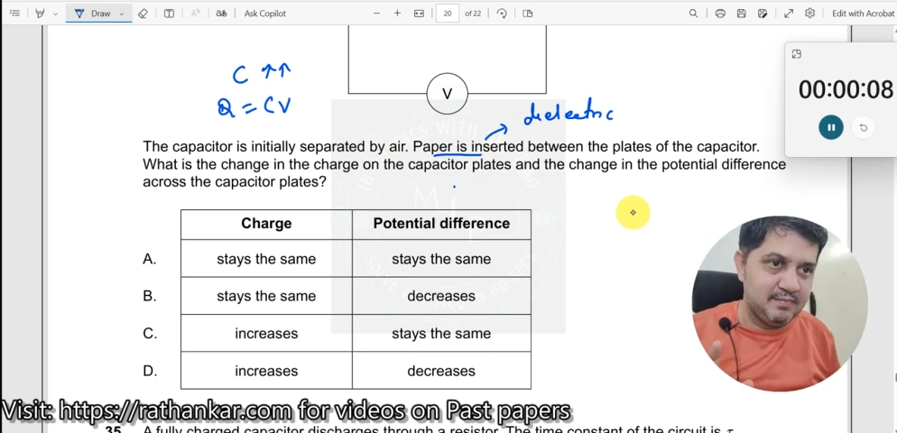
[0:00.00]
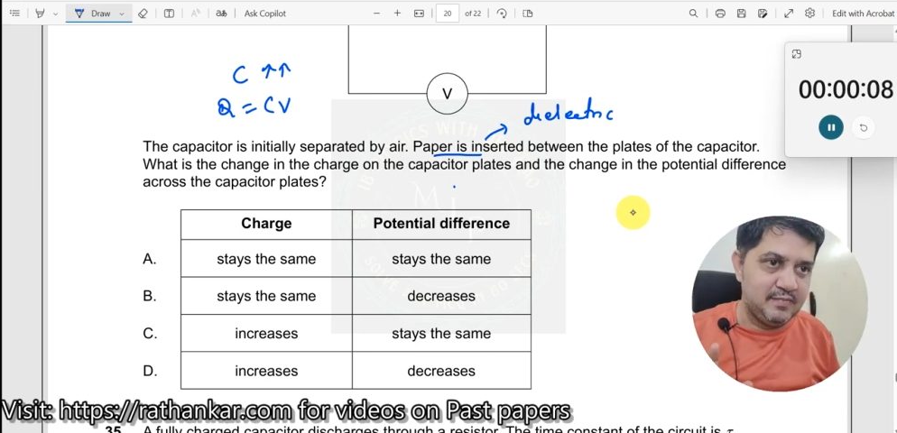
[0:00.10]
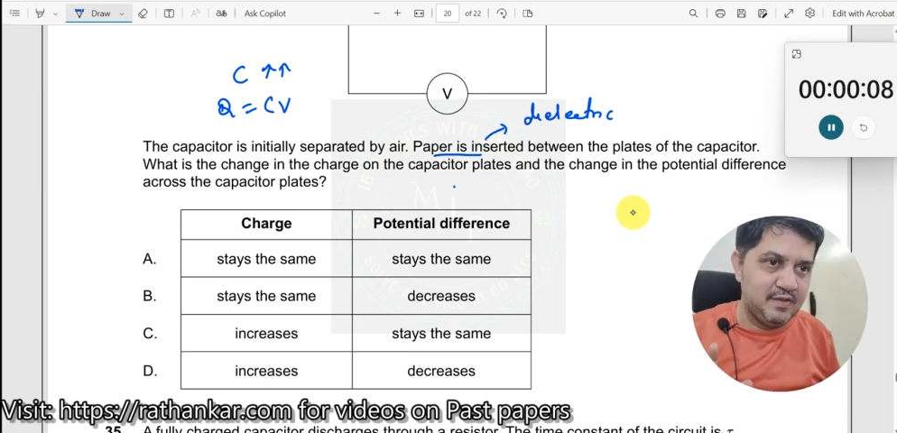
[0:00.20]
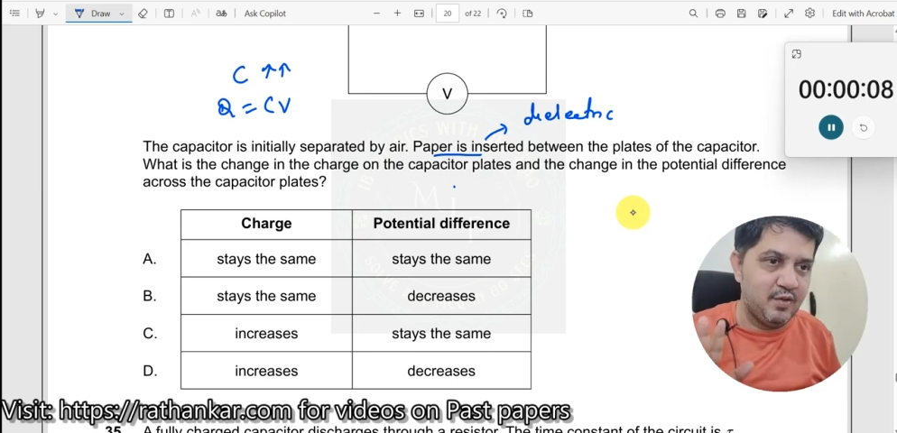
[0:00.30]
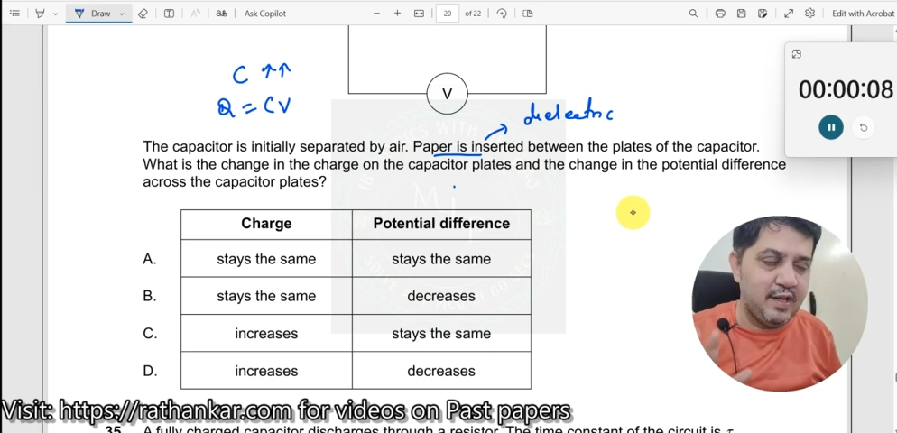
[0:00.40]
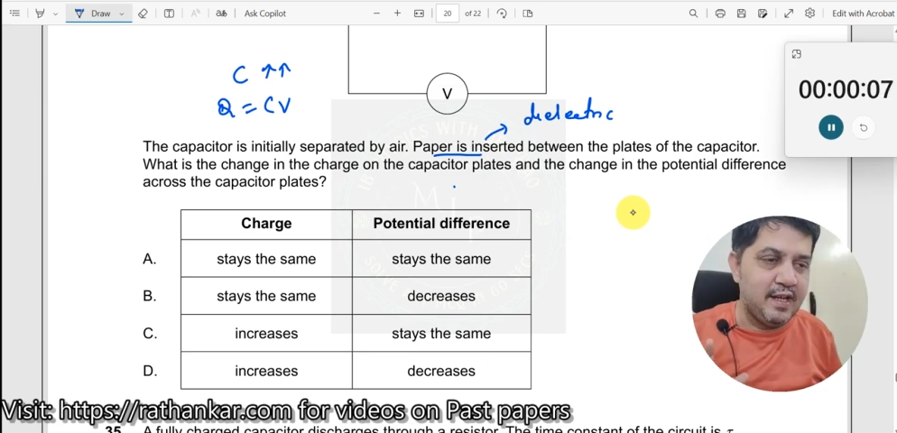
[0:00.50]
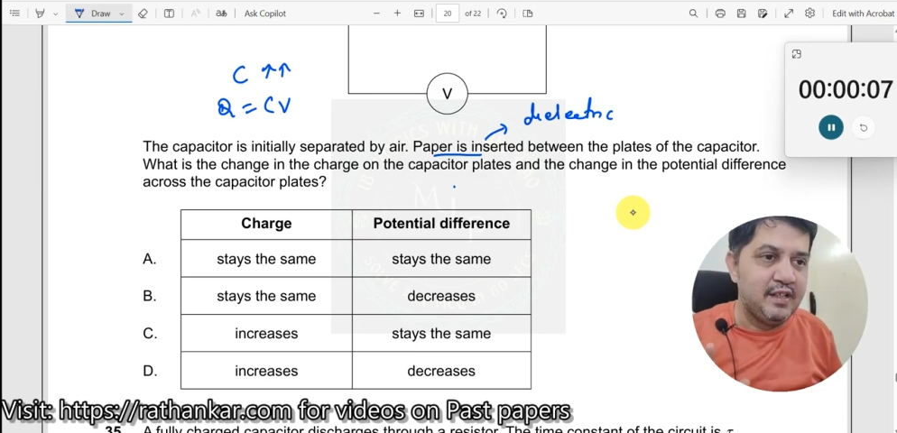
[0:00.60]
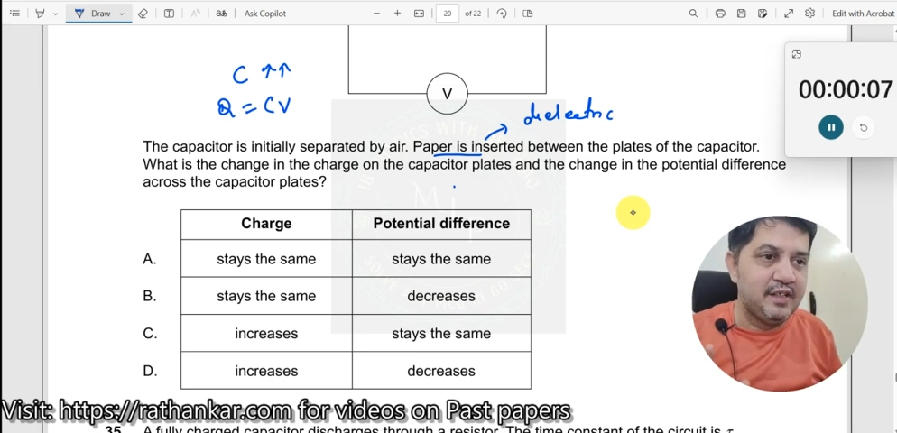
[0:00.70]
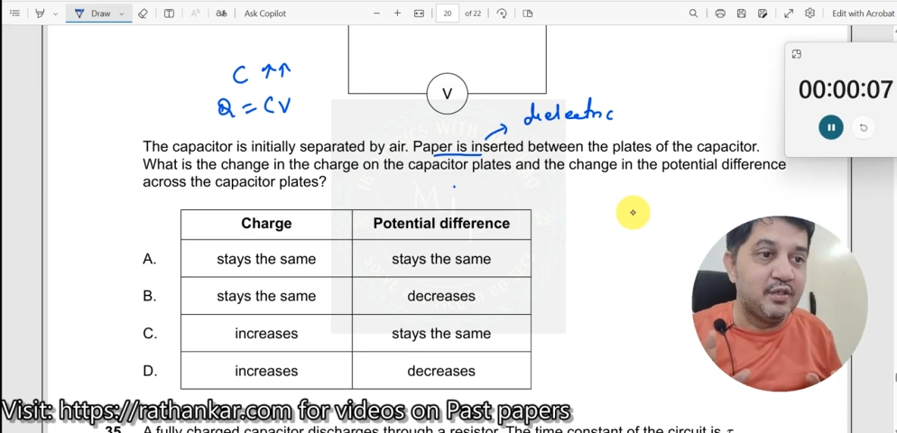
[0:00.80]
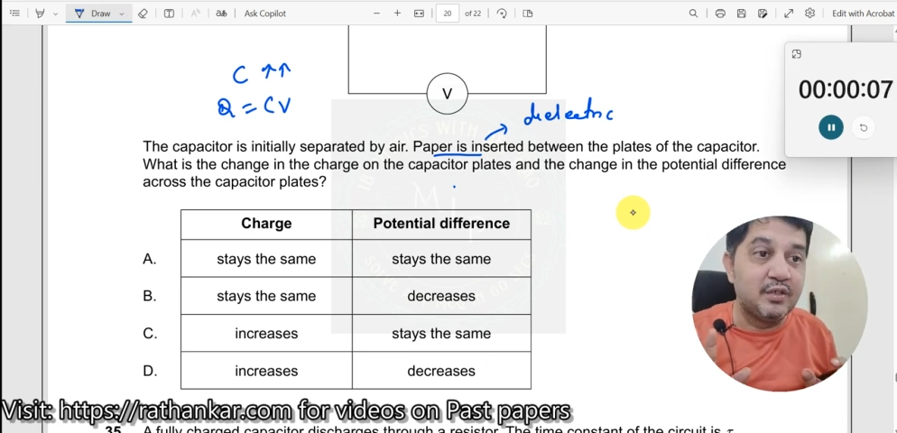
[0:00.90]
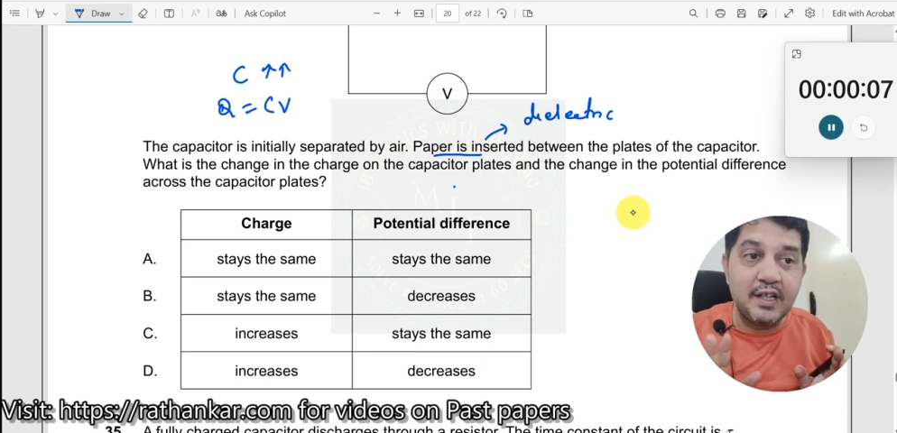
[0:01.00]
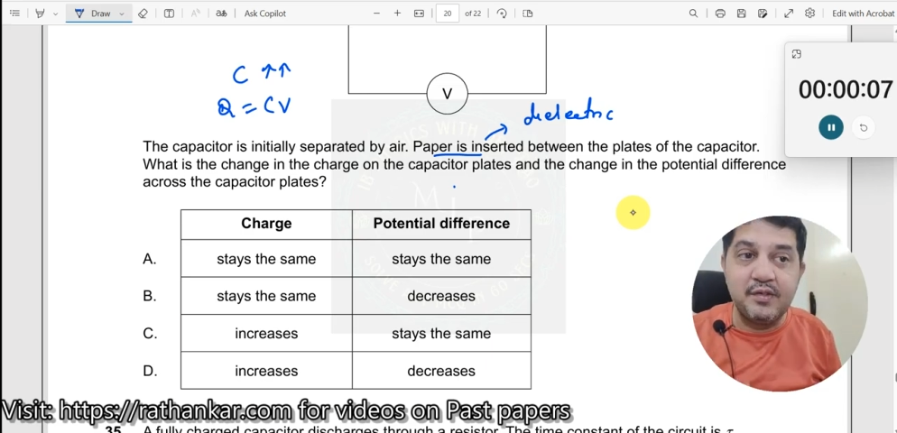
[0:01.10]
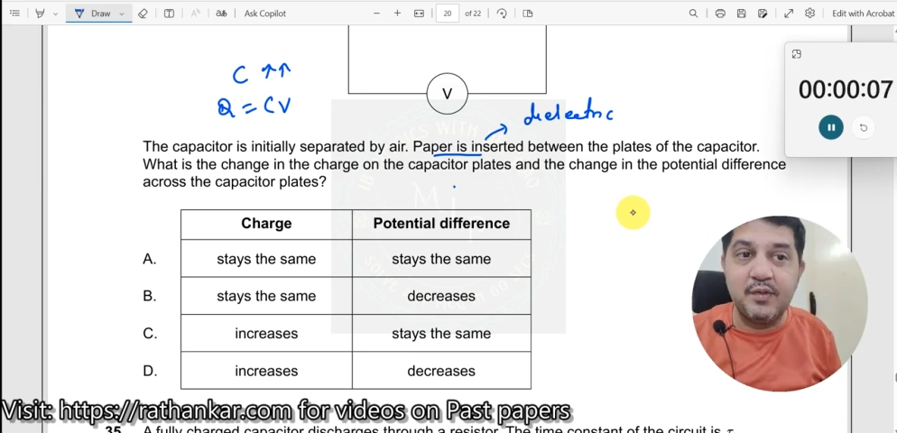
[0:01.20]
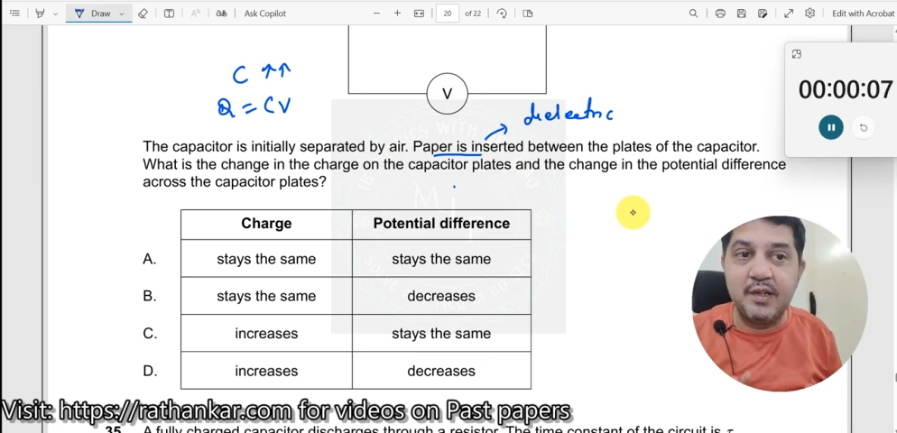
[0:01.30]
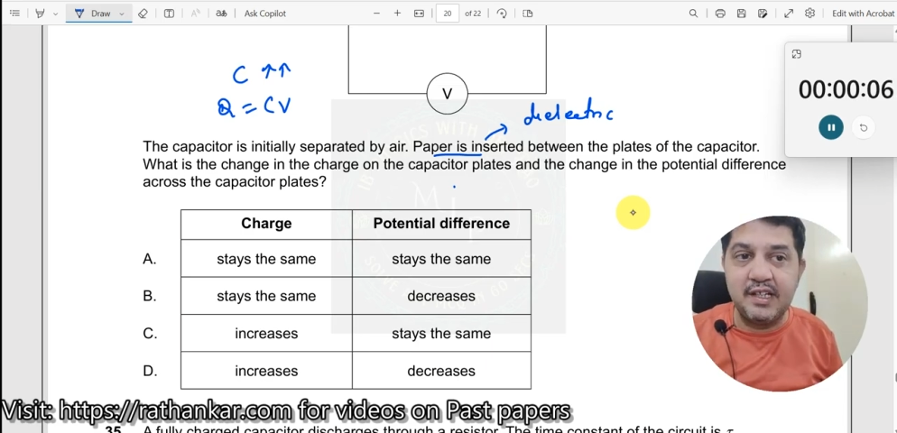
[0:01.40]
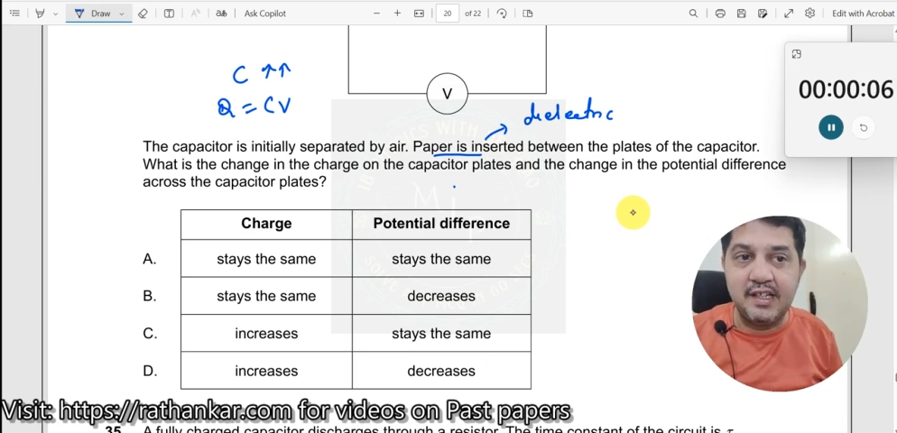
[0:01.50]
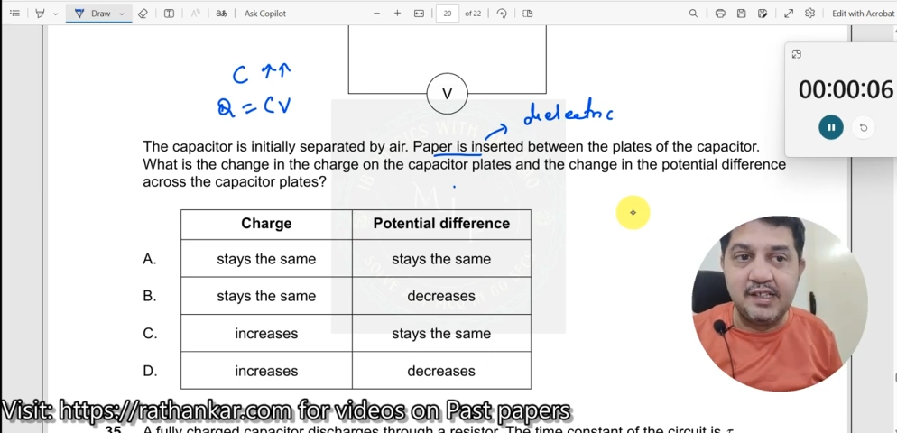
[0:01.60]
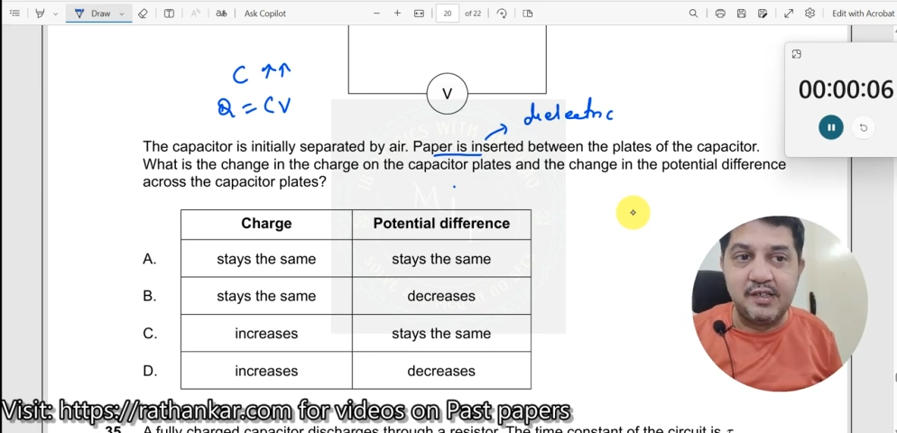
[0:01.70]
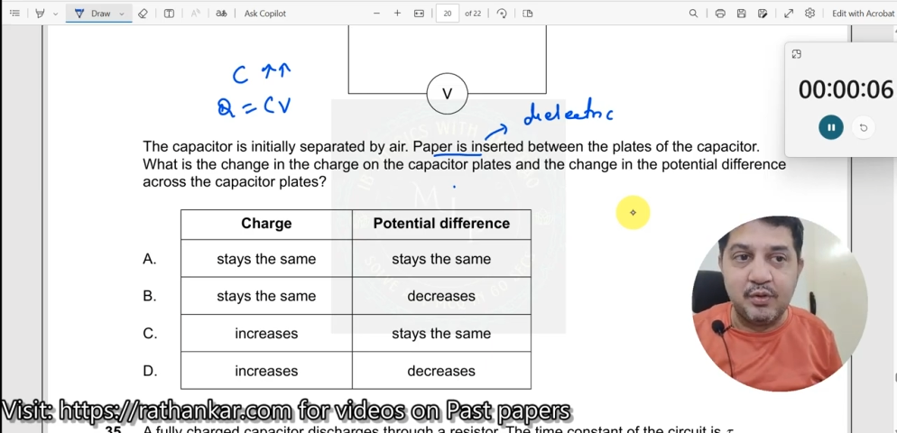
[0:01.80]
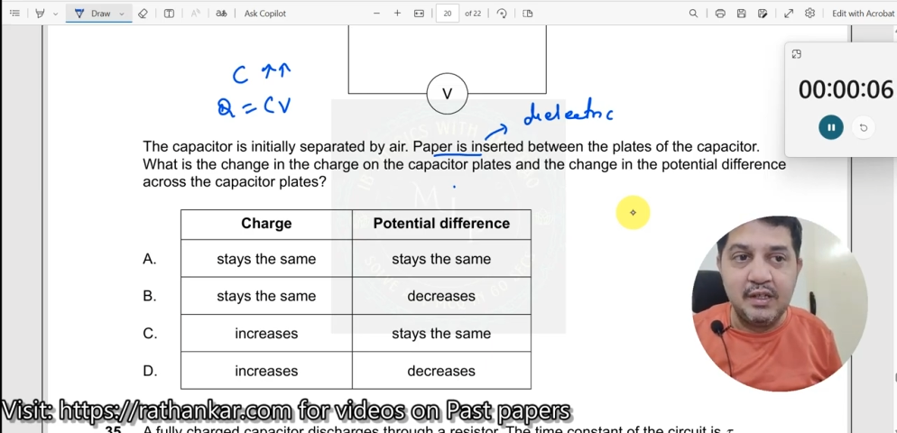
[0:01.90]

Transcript: Okay. So, that is what it tells you.